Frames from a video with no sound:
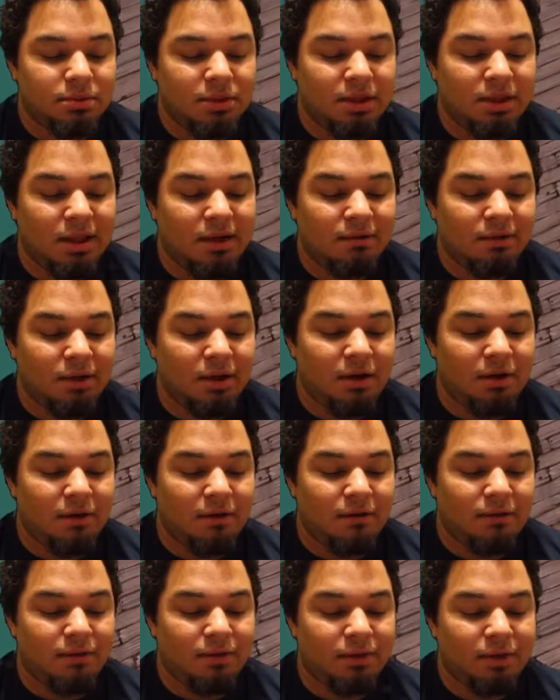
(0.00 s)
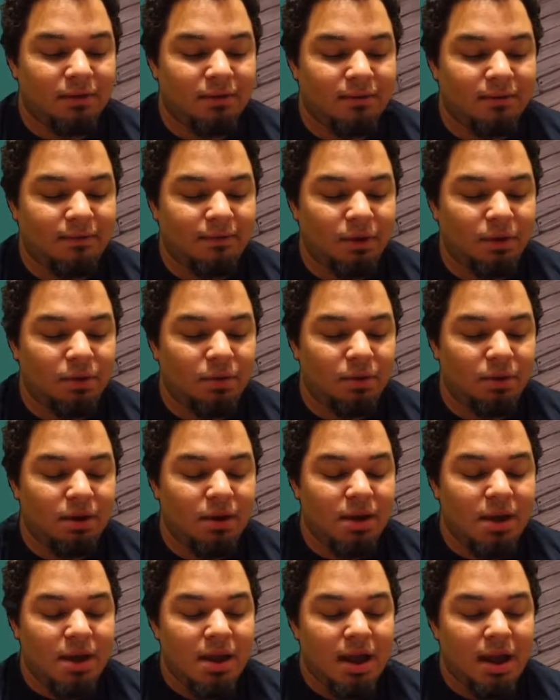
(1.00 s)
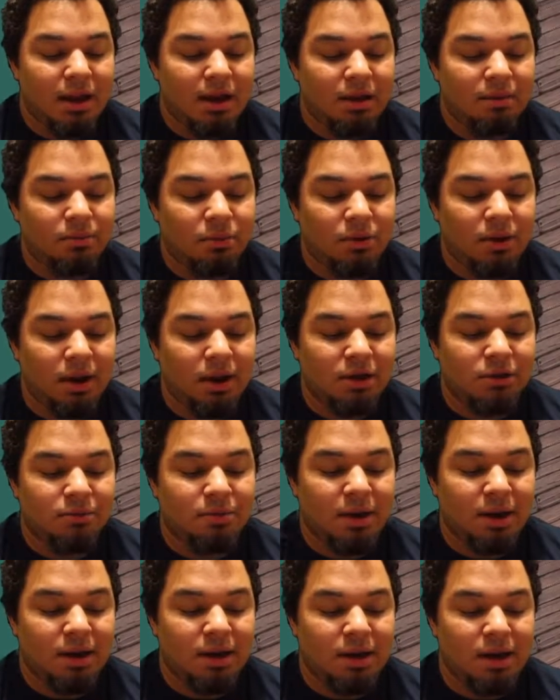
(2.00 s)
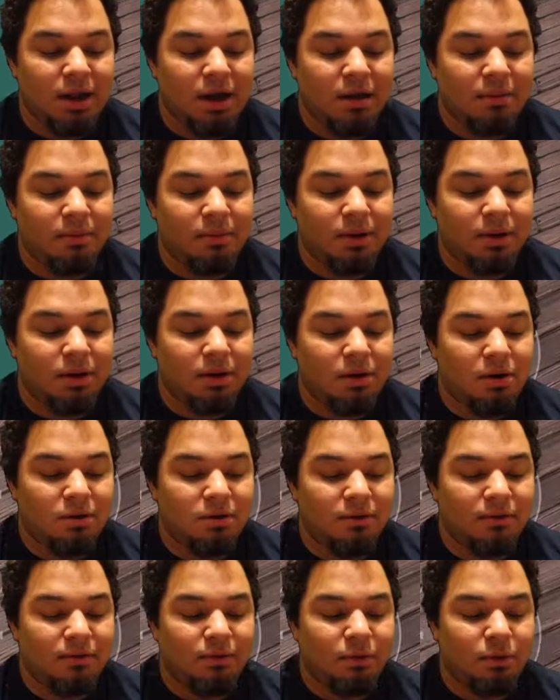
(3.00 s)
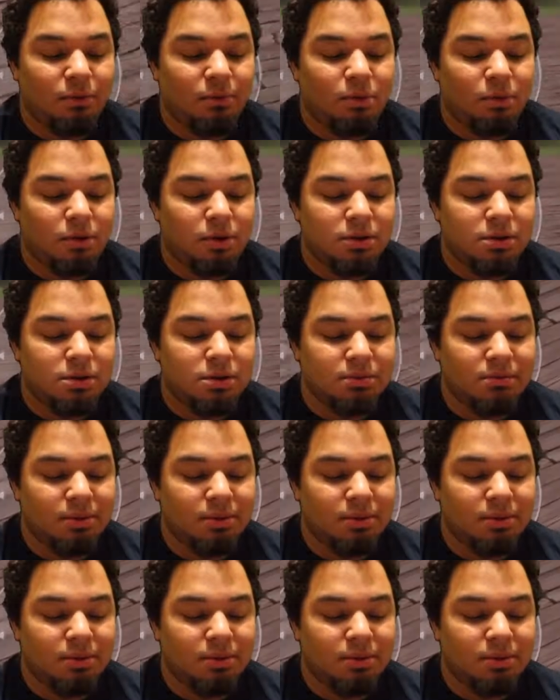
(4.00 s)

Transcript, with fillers: level of the floor. I need more nails, but I need to upgrade all the floorboards.